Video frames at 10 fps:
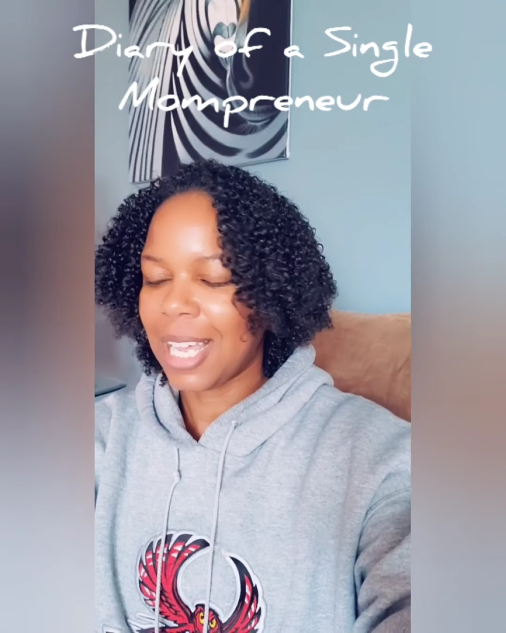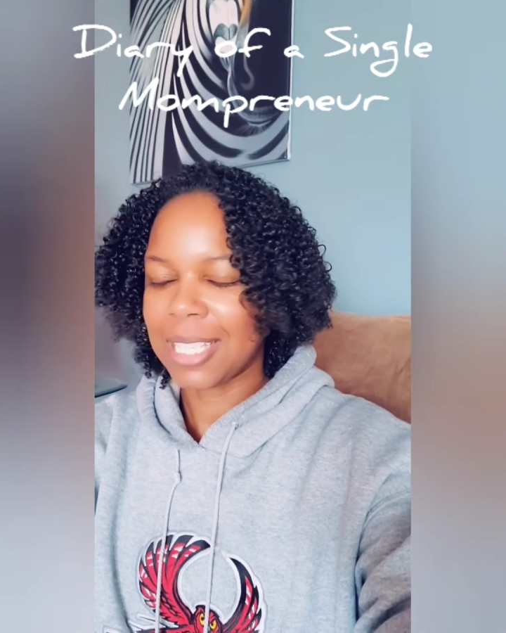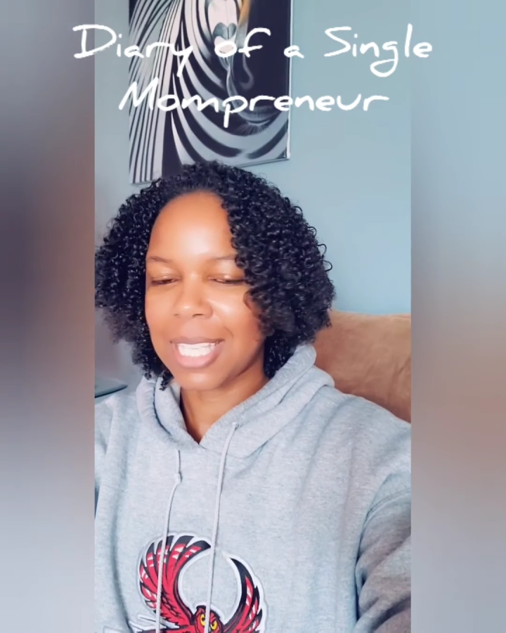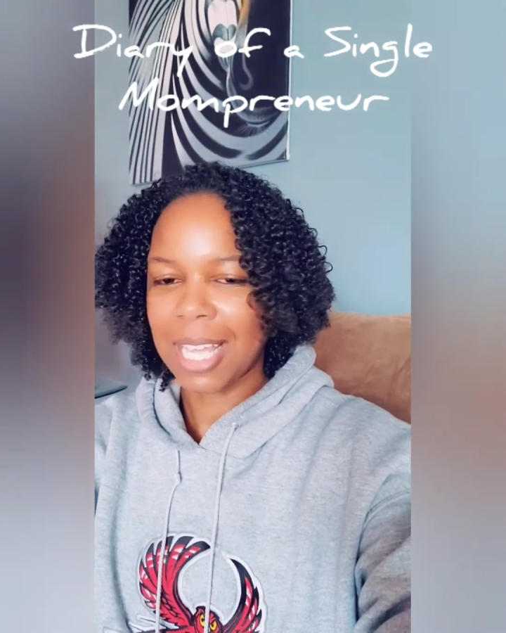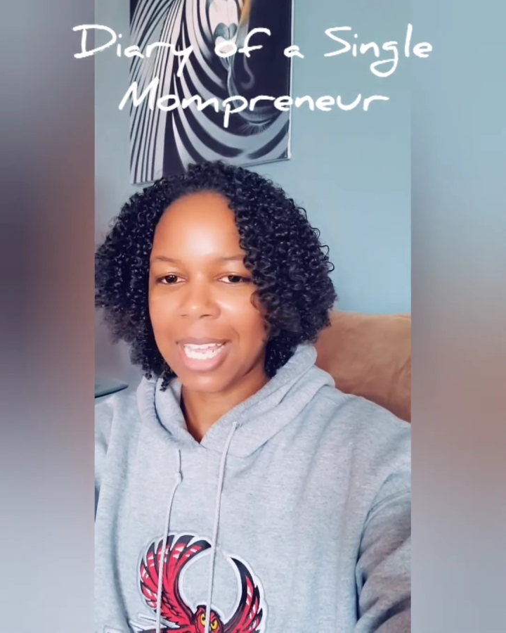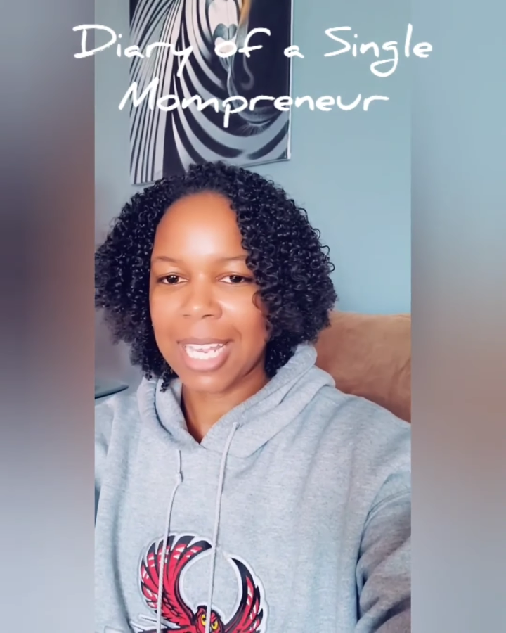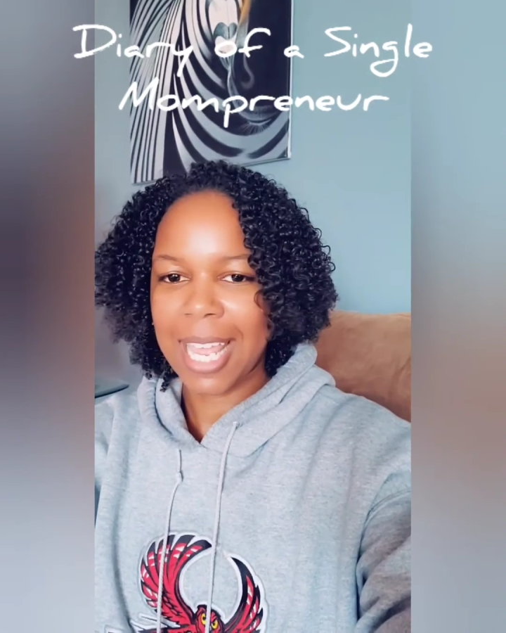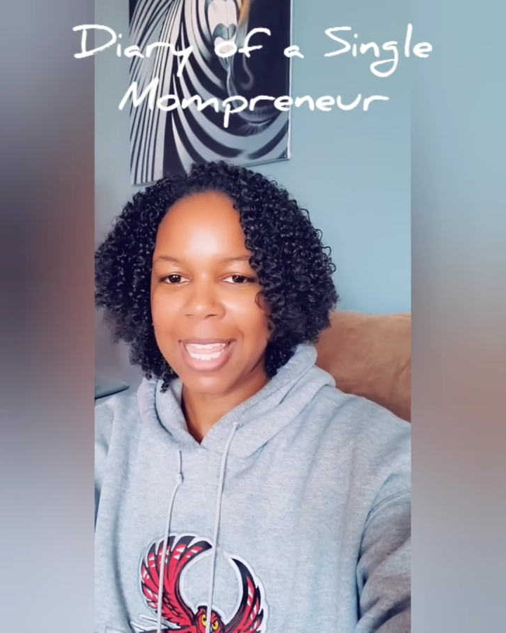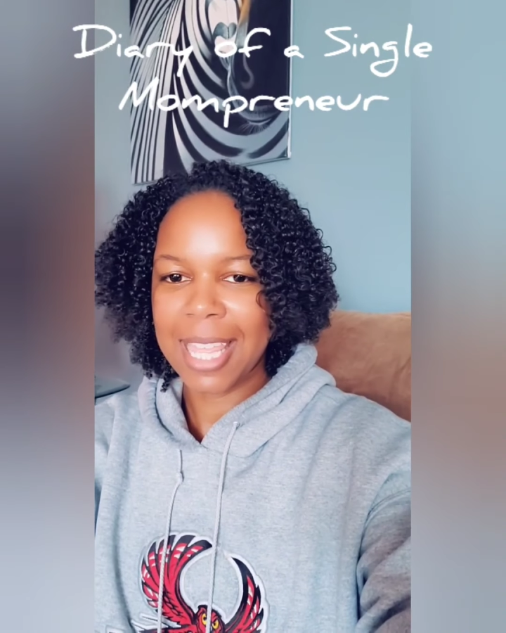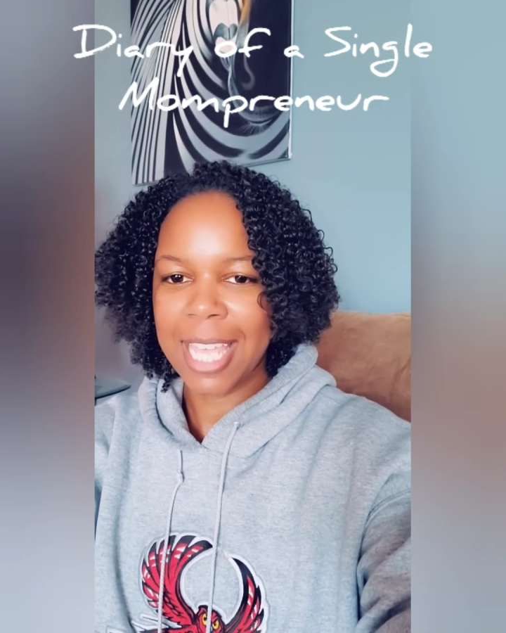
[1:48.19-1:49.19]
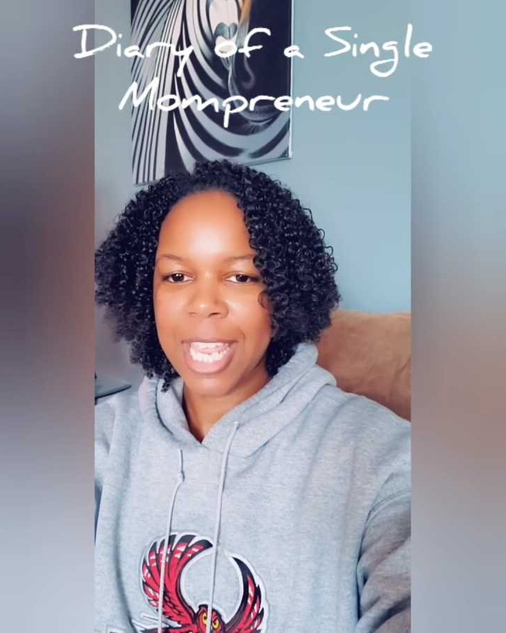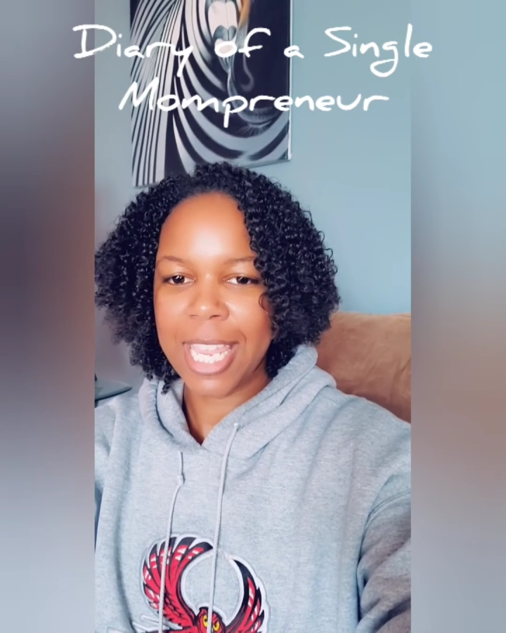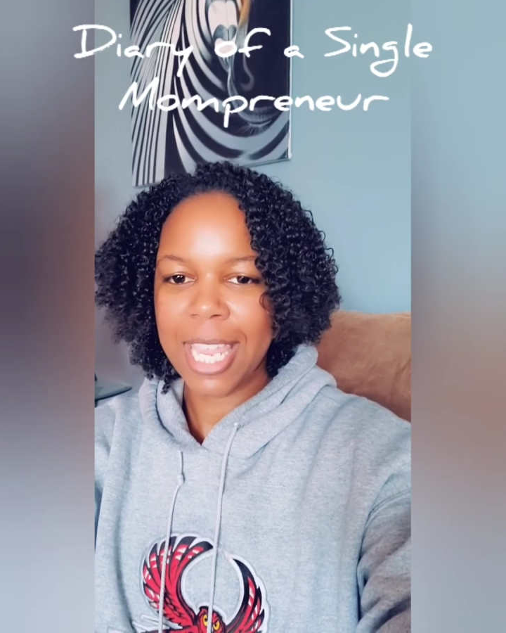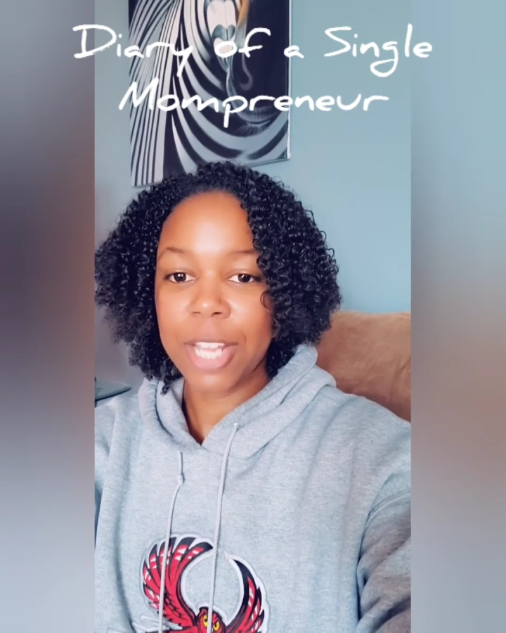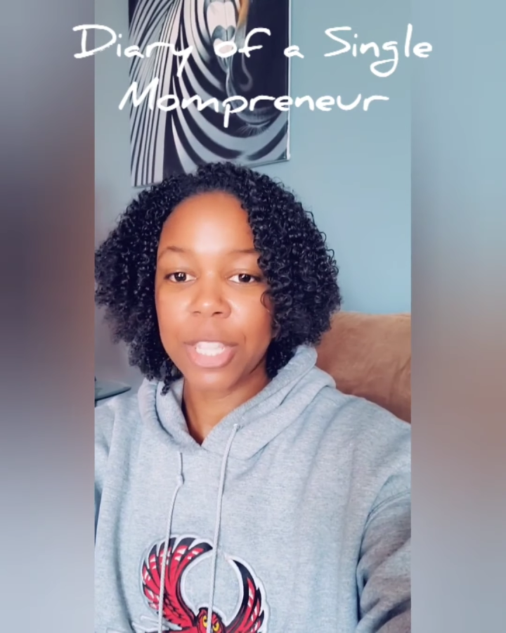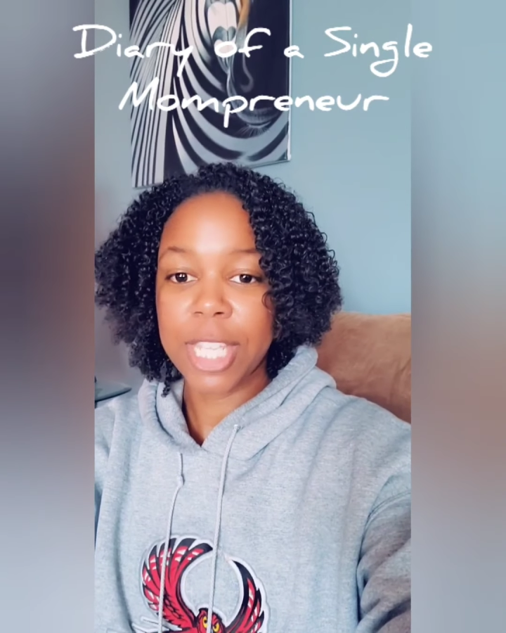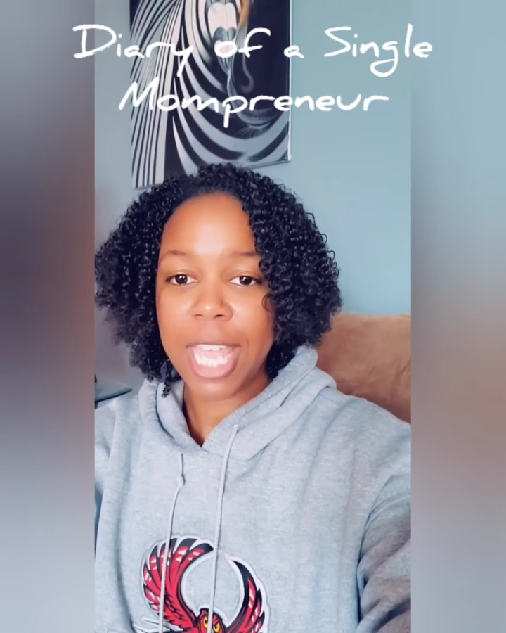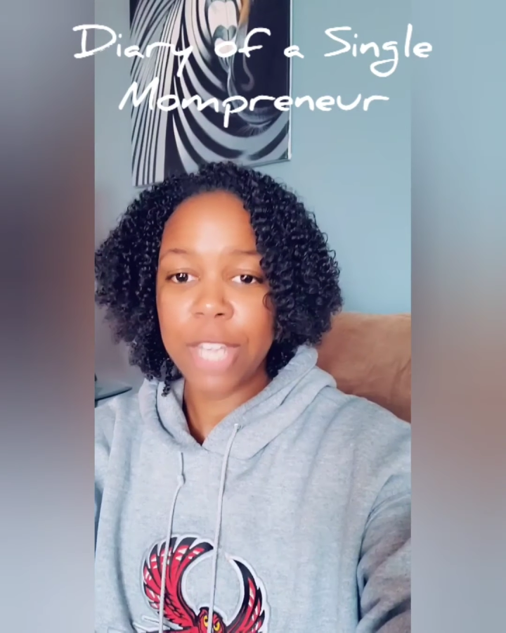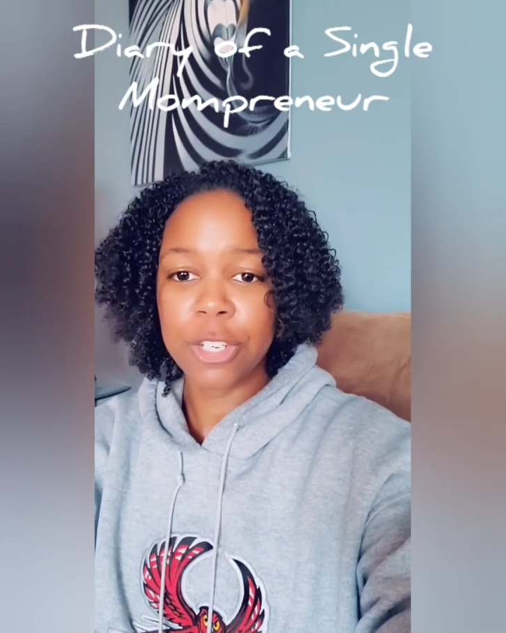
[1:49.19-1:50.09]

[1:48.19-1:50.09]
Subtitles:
side, and then taking out the cane